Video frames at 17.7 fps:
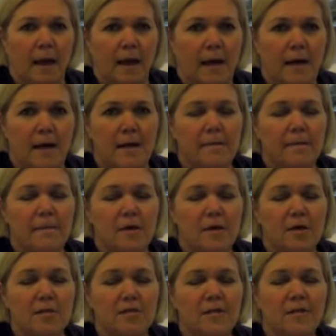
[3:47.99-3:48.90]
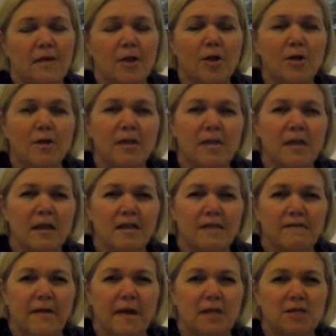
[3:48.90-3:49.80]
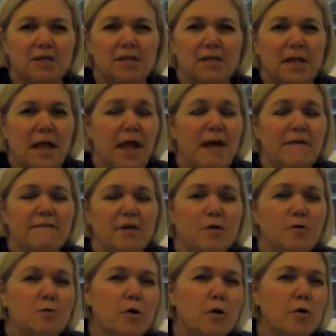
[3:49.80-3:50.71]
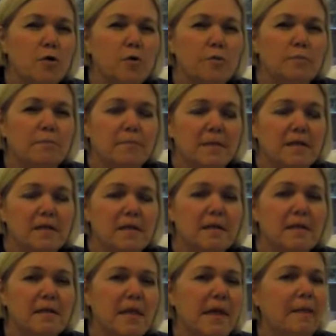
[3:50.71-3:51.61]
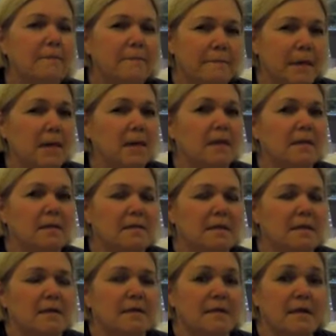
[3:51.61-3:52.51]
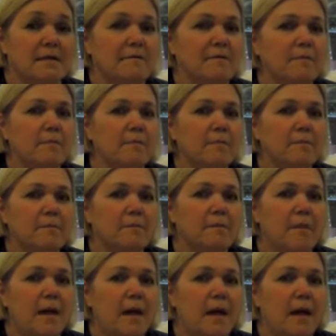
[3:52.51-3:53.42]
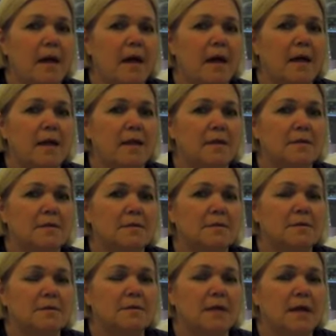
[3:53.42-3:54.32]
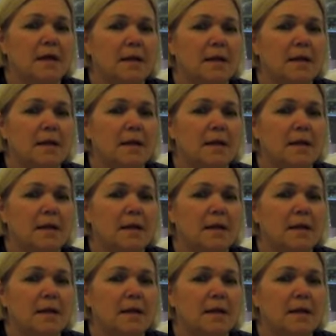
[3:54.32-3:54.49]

There's a lot of satisfaction in having your own business and being successful, and